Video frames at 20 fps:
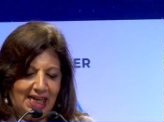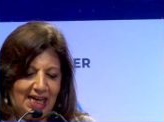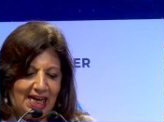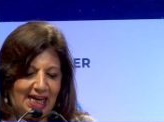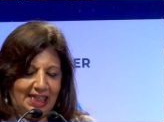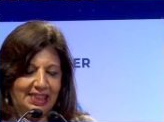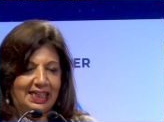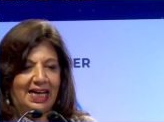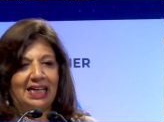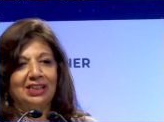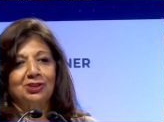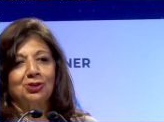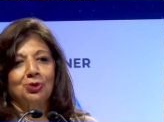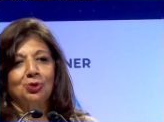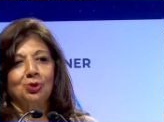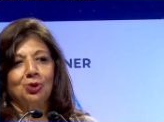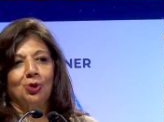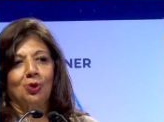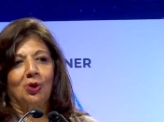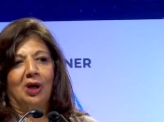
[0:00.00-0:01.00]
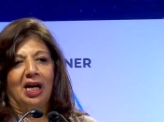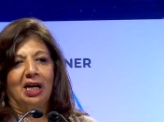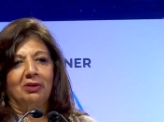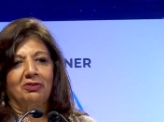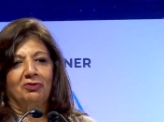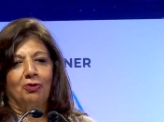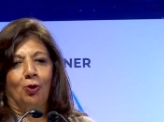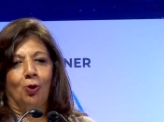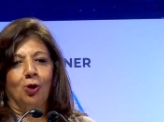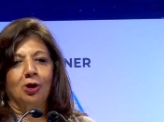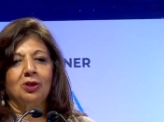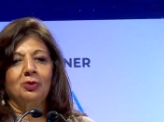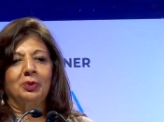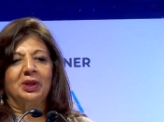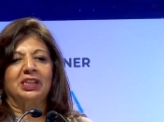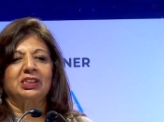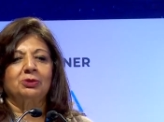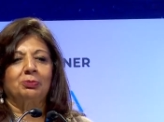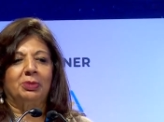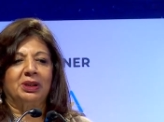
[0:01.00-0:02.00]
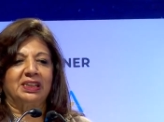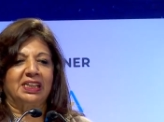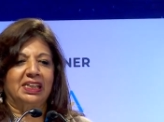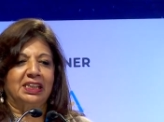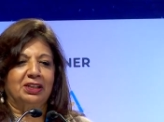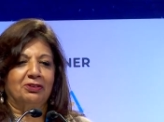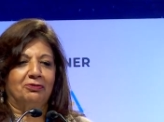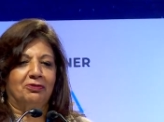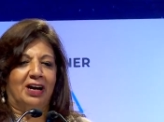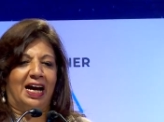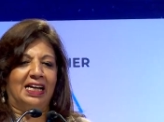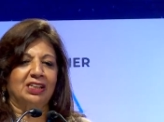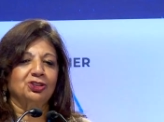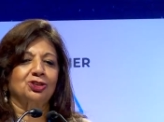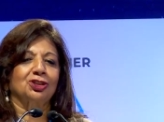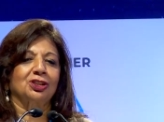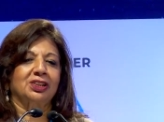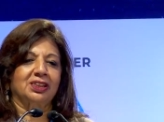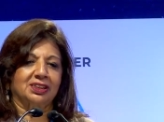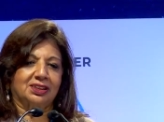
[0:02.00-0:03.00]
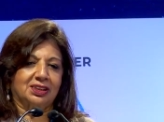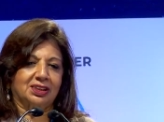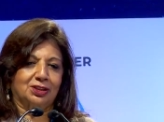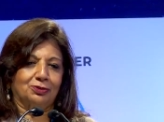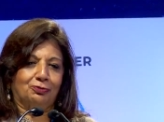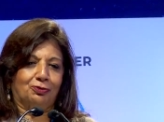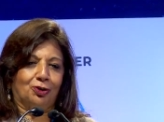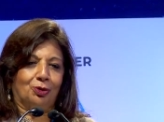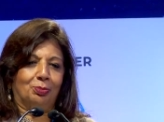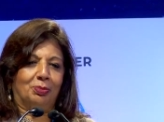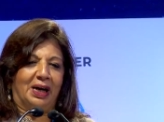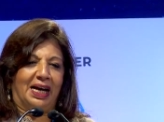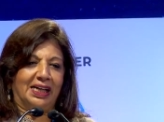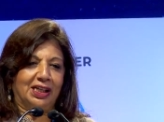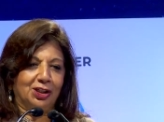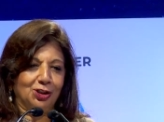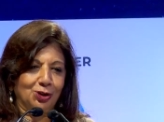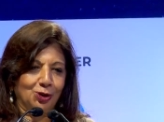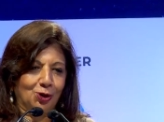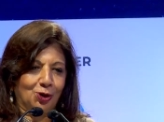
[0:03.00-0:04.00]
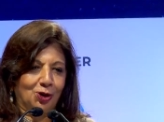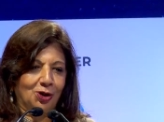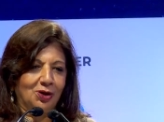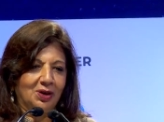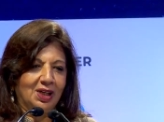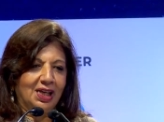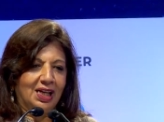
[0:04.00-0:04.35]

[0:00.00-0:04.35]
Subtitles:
And as you know, I've always been an evangelist for Bangalore